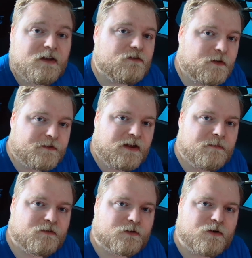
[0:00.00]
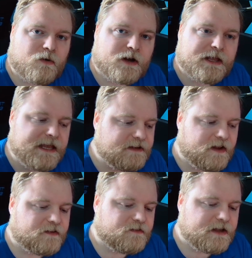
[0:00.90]
So at the time of this recording and
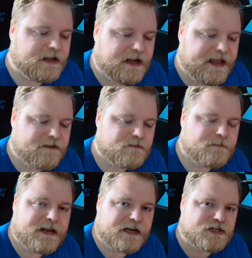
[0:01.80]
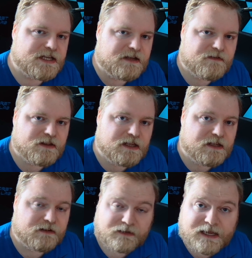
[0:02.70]
testing, I haven't been actually given
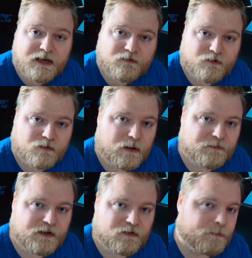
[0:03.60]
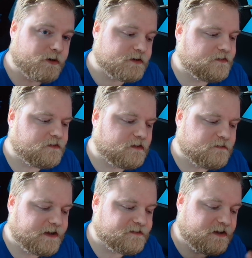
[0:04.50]
the link to their website to purchase this
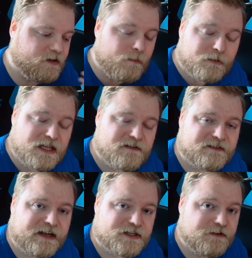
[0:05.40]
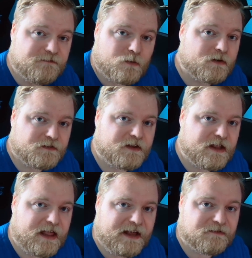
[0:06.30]
device, because I don't believe it's actually for
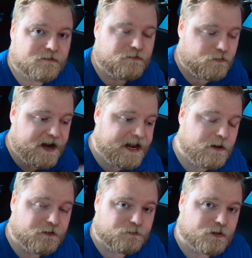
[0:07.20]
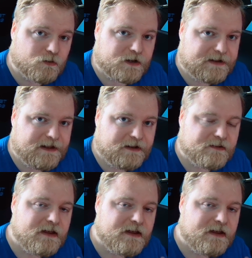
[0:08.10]
sale as of right now, this recording date.